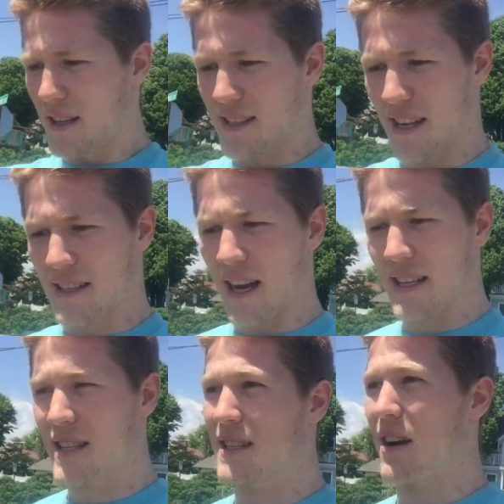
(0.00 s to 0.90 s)
since I
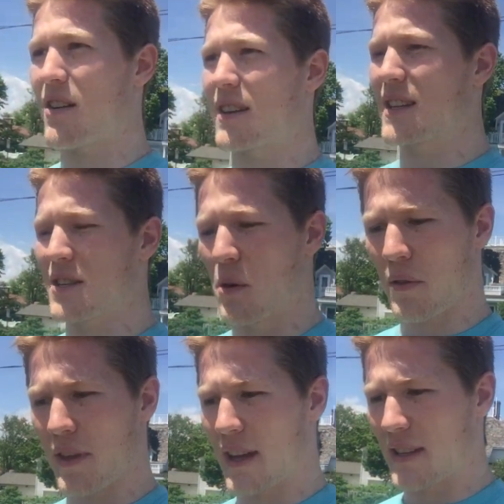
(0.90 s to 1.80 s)
started this whole
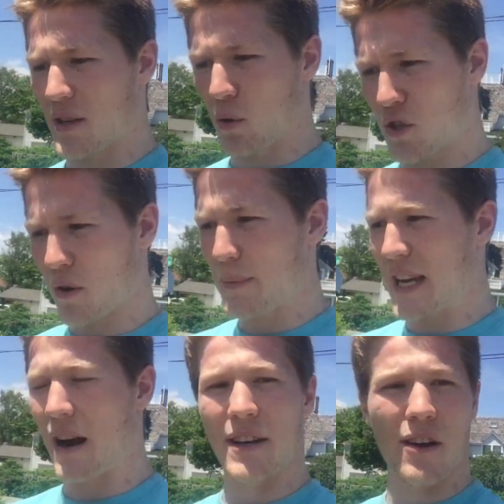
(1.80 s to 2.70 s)
thing, this whole trip
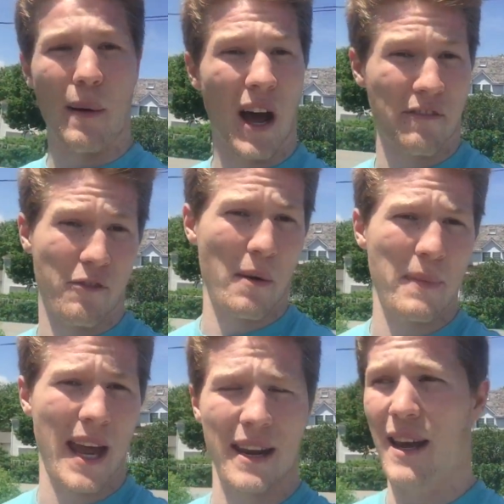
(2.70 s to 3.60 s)
down here, I'm not
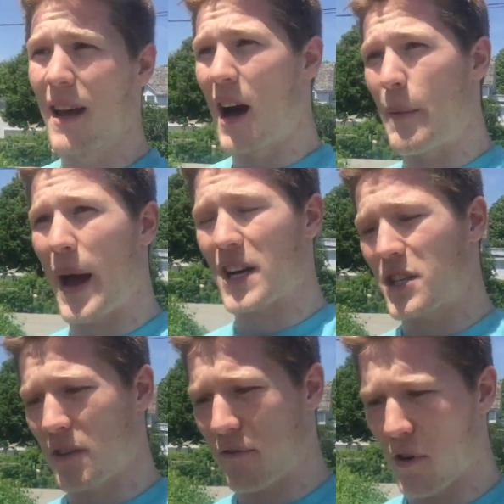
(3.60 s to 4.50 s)
from Maine. I'm
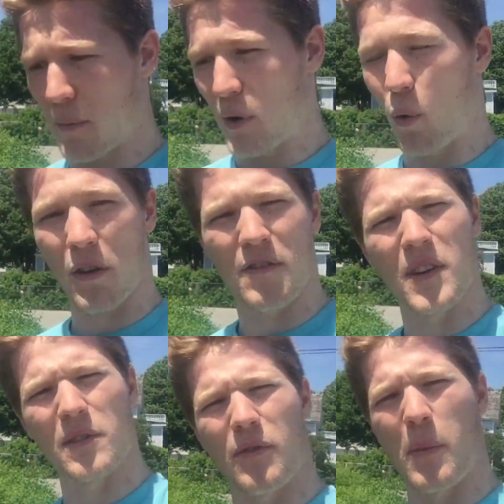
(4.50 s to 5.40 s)
actually from
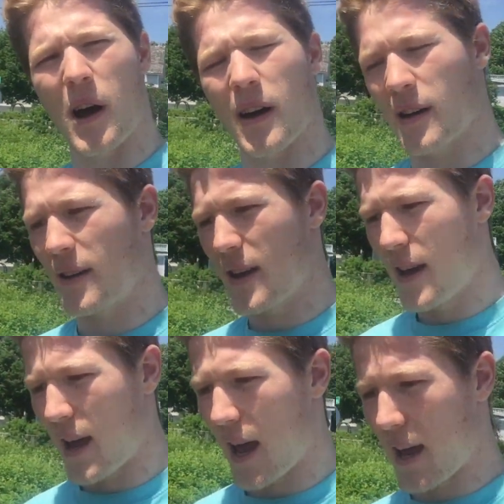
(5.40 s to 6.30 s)
Northfield, Vermont,
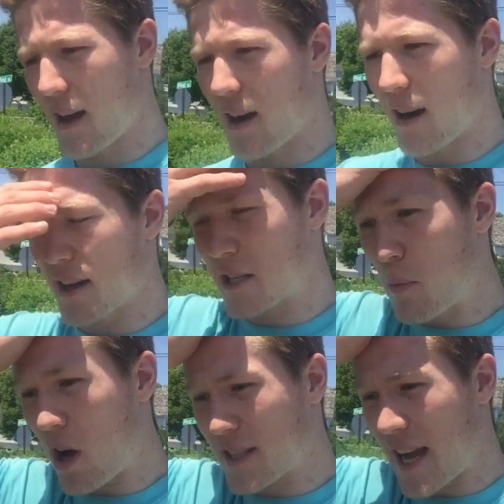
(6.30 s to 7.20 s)
a
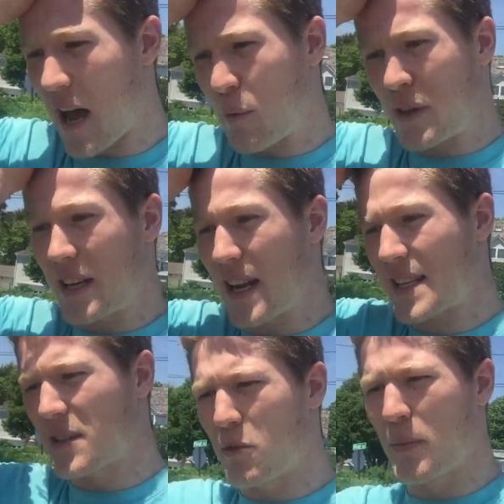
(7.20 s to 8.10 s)
small town with a
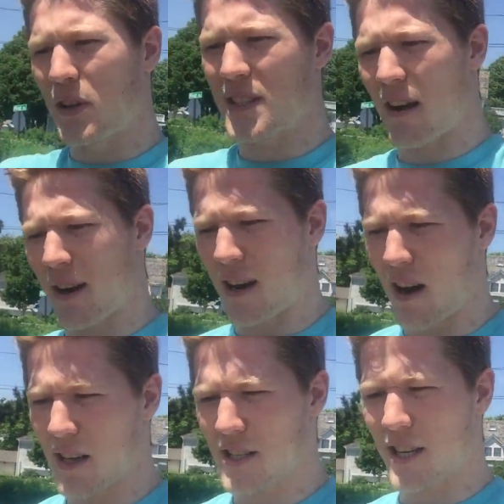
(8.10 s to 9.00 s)
nice little military
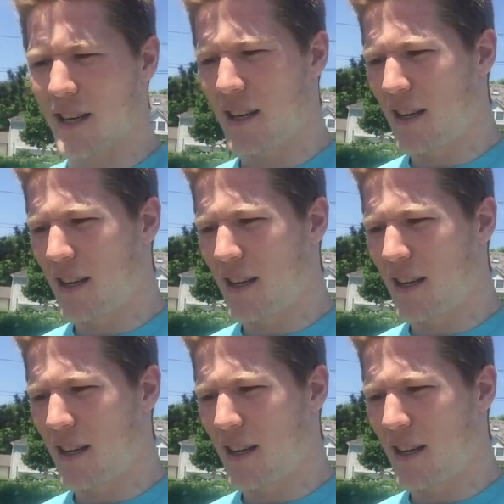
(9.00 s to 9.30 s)
college.